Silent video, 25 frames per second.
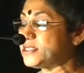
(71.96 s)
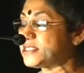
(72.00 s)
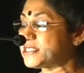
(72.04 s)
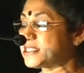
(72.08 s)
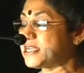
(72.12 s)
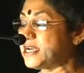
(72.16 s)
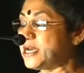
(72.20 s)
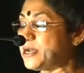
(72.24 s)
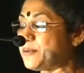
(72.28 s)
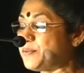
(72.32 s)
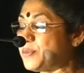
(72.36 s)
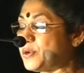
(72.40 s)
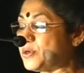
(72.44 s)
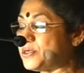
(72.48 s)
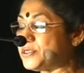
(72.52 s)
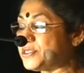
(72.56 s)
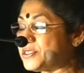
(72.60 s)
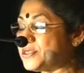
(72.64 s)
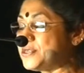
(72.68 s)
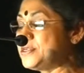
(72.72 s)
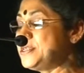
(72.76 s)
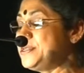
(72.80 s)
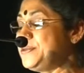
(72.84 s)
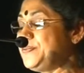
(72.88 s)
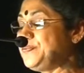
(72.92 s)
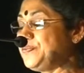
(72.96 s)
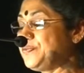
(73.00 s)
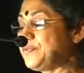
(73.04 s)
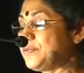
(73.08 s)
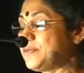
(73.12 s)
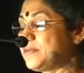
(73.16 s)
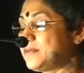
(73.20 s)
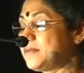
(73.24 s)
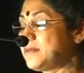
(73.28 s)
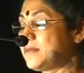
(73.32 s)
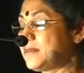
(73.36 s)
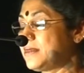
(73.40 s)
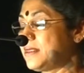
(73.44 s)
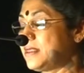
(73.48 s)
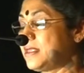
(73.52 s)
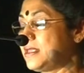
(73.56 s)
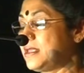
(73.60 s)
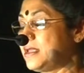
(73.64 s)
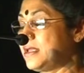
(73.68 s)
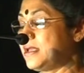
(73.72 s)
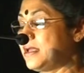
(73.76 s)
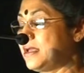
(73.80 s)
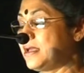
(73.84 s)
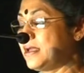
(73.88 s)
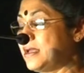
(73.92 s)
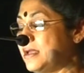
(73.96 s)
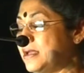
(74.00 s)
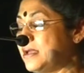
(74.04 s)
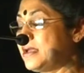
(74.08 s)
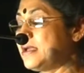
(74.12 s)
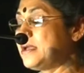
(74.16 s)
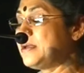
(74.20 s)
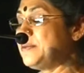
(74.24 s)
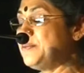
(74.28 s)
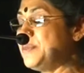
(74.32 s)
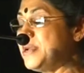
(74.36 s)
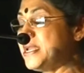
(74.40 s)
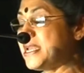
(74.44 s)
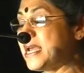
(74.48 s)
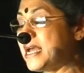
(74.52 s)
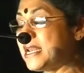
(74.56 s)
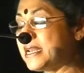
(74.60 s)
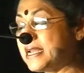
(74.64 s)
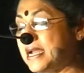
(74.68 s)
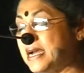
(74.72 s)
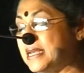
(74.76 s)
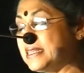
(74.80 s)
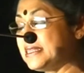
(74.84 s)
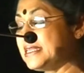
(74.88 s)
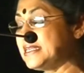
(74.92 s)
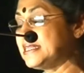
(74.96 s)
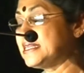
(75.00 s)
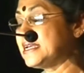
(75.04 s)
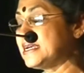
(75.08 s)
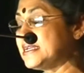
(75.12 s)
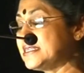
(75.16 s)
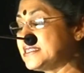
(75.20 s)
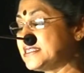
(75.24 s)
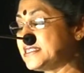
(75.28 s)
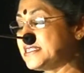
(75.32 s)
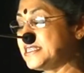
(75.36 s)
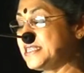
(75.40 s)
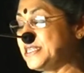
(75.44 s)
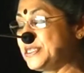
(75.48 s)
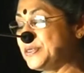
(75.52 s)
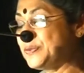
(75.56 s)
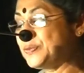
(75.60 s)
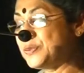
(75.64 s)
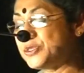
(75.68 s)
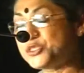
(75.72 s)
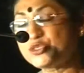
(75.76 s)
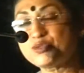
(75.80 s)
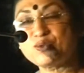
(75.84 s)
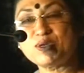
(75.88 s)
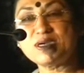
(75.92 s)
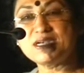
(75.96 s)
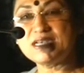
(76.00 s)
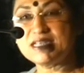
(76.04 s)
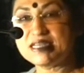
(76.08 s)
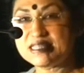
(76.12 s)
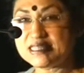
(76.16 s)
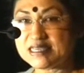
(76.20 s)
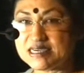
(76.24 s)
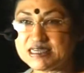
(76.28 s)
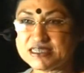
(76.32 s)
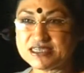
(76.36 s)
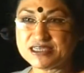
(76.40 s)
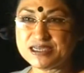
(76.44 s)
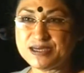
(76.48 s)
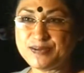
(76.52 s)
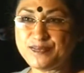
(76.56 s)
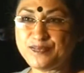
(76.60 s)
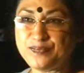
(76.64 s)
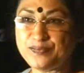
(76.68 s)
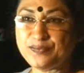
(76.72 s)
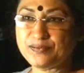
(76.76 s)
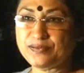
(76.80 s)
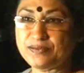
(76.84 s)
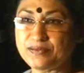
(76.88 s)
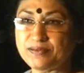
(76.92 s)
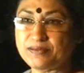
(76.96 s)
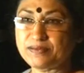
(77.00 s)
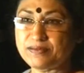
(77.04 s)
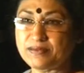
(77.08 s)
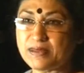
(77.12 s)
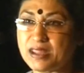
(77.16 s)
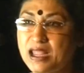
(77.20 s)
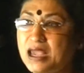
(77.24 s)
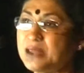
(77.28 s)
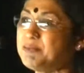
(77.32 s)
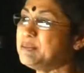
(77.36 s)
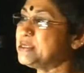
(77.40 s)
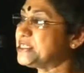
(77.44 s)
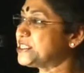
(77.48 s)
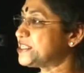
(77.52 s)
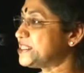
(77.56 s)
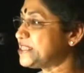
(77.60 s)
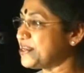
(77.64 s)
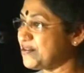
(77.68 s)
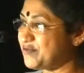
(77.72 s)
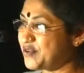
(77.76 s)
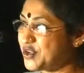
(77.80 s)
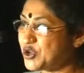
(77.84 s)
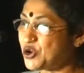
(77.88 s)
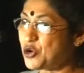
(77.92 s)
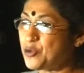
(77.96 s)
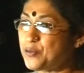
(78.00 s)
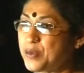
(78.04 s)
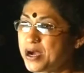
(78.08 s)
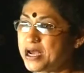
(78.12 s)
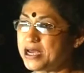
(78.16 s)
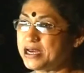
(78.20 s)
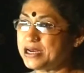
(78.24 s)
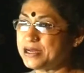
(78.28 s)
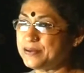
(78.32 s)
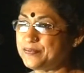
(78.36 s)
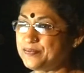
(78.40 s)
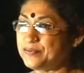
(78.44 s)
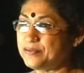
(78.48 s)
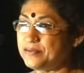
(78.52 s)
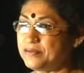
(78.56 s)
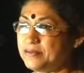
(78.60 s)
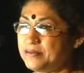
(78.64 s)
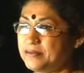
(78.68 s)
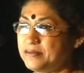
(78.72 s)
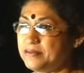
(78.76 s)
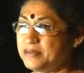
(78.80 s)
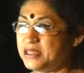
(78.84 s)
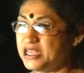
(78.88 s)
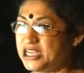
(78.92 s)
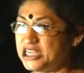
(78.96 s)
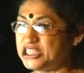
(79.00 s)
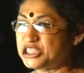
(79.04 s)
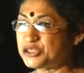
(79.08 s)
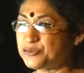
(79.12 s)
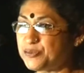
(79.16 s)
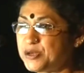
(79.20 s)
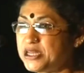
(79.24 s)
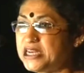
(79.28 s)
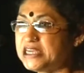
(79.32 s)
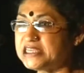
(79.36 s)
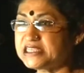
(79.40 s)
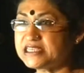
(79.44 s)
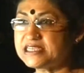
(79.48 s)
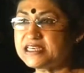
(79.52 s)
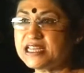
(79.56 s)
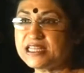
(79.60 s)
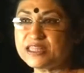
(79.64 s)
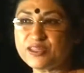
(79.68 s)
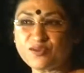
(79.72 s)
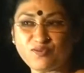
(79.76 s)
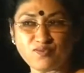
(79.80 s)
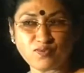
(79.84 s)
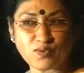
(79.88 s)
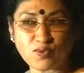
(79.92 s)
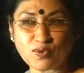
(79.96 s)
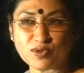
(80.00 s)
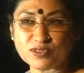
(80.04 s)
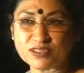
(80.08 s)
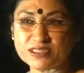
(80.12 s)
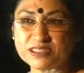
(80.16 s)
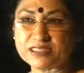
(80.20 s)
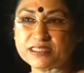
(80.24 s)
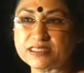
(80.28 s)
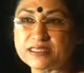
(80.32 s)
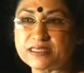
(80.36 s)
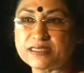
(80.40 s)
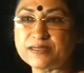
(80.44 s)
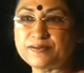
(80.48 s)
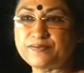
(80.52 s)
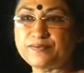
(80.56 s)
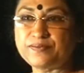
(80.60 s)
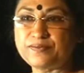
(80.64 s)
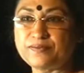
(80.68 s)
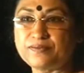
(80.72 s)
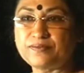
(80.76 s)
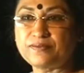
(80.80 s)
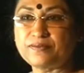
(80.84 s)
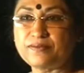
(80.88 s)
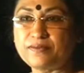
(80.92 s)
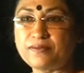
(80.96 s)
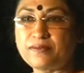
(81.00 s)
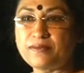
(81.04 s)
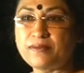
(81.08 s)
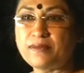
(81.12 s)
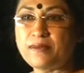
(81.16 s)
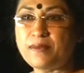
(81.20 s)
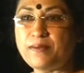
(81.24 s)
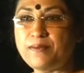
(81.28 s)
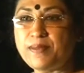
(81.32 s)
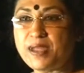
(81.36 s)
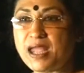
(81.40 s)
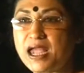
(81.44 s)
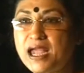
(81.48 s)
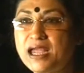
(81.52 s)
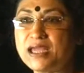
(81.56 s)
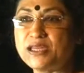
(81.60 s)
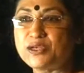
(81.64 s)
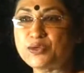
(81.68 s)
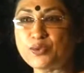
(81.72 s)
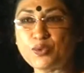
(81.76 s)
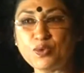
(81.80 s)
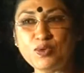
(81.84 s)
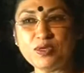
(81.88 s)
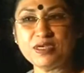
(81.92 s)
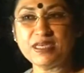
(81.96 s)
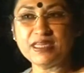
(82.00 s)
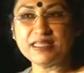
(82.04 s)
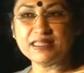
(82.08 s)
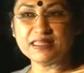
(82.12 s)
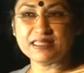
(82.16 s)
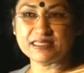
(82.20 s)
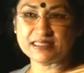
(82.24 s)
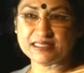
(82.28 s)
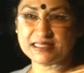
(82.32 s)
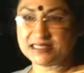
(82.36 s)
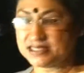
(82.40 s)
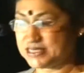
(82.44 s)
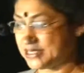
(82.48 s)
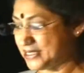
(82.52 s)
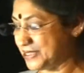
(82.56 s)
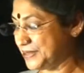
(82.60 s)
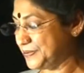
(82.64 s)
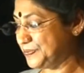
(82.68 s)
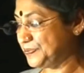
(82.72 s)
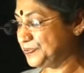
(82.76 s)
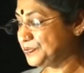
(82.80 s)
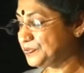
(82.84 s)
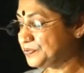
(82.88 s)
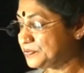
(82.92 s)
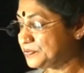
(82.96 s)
Oscar Porzol, Mrinal Kanti Das ji, Swandata ji, and Mr. Ravi Kumar, the inspiration and the force behind holding this